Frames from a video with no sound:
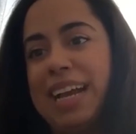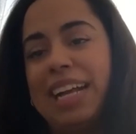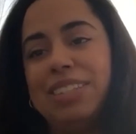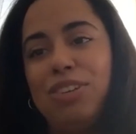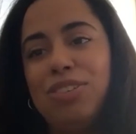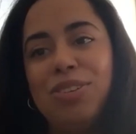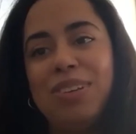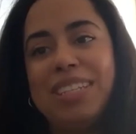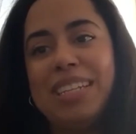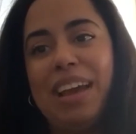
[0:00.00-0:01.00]
I told you
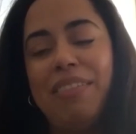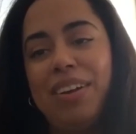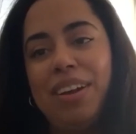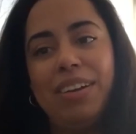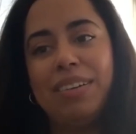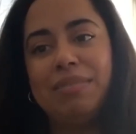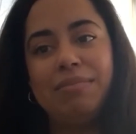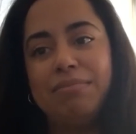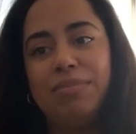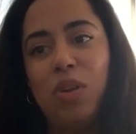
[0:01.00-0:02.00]
it's never
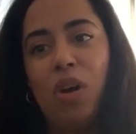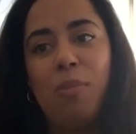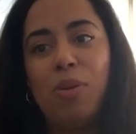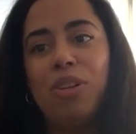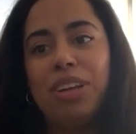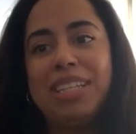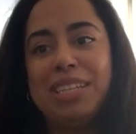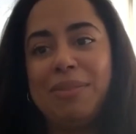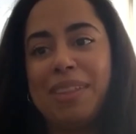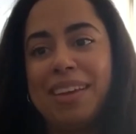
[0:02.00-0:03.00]
normal or
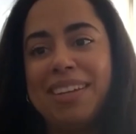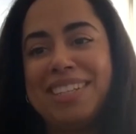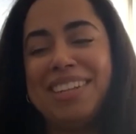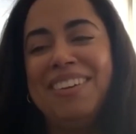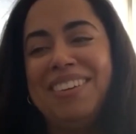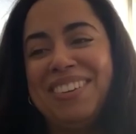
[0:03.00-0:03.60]
easy with us.